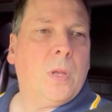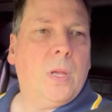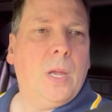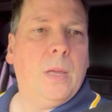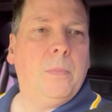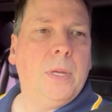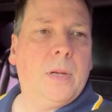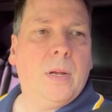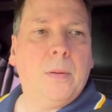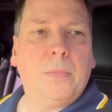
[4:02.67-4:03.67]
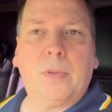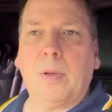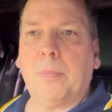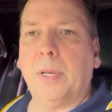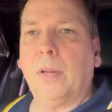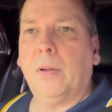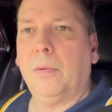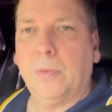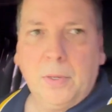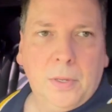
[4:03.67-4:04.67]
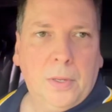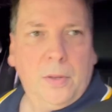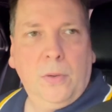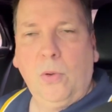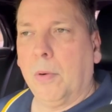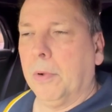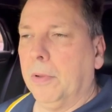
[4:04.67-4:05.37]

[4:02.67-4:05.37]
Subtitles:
and become something normal.